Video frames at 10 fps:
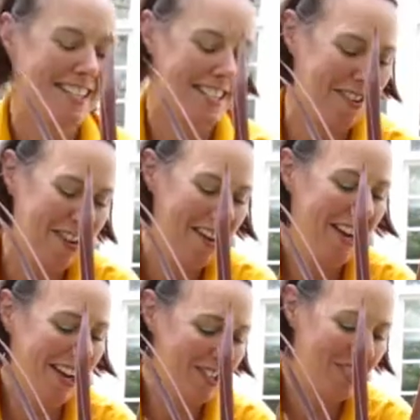So
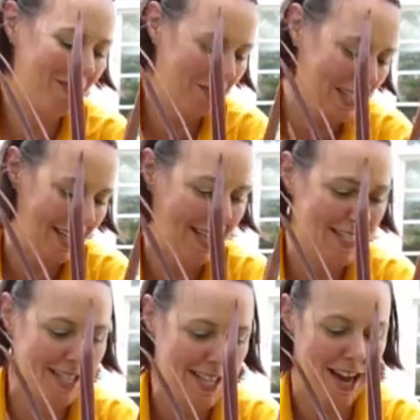I just
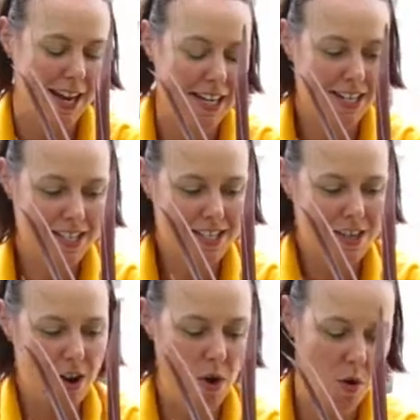realized that.
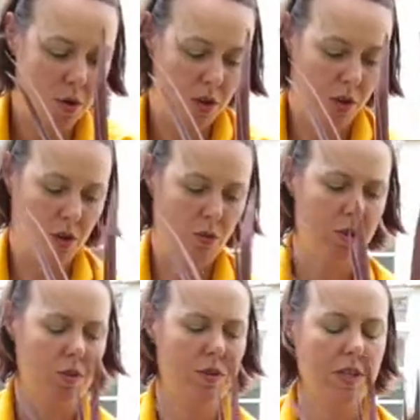So the
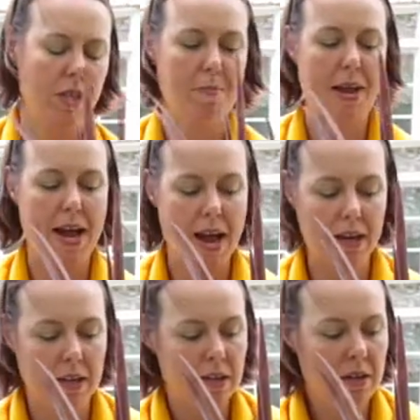thriller's in the
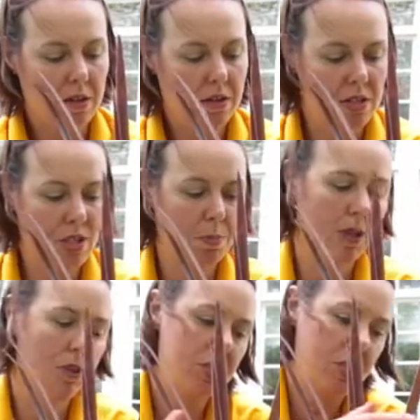back, the
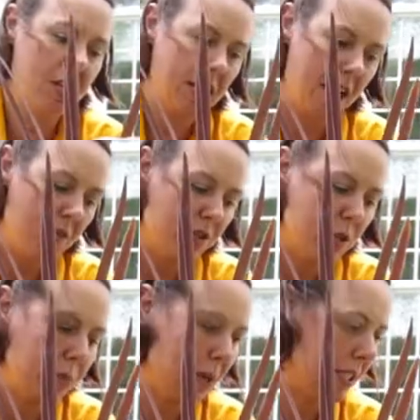spiller's going to kind of
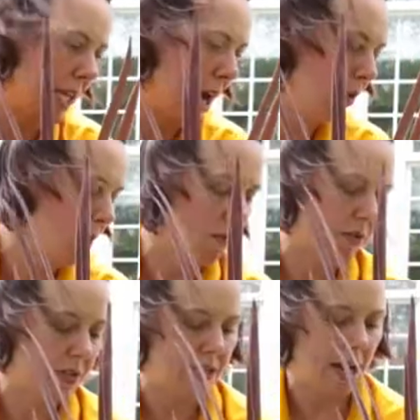spill down
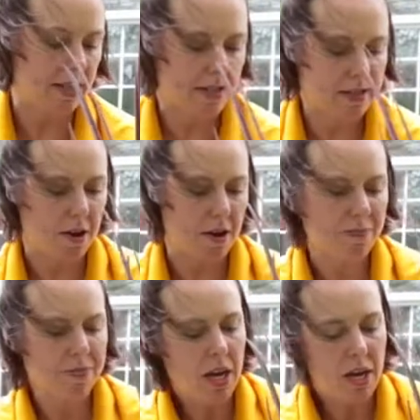over the sides there.
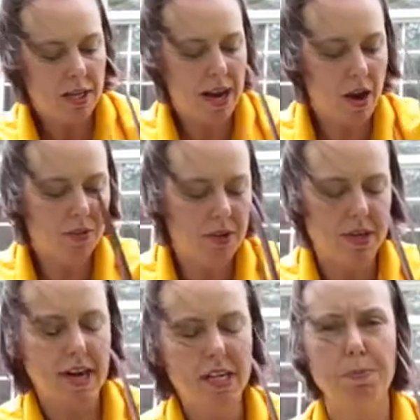Now the
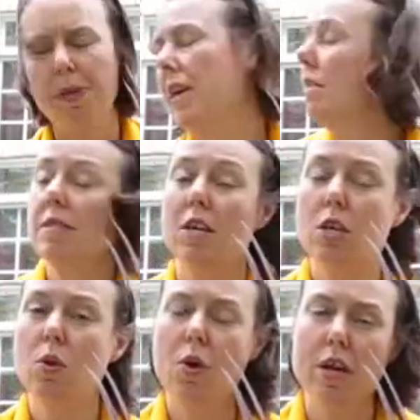next plants that
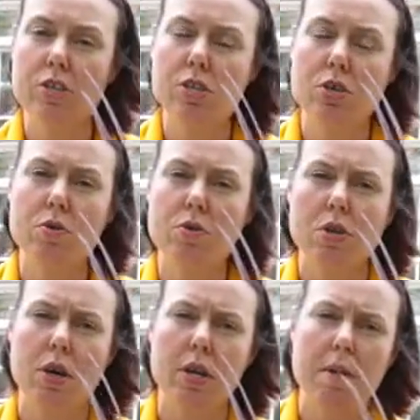you want to choose
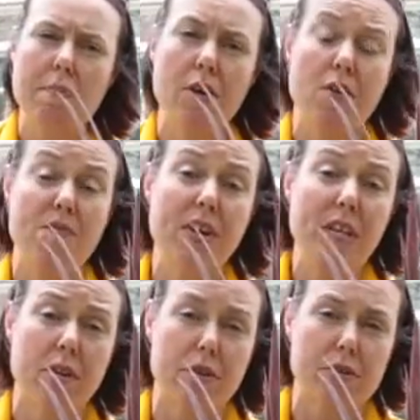are going to be your
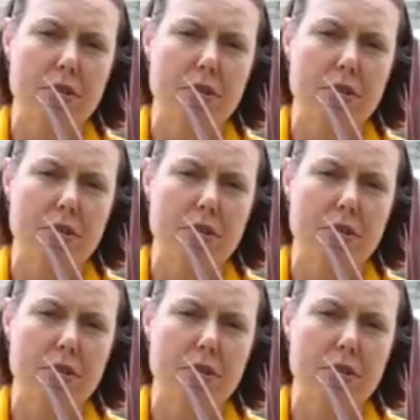fillers.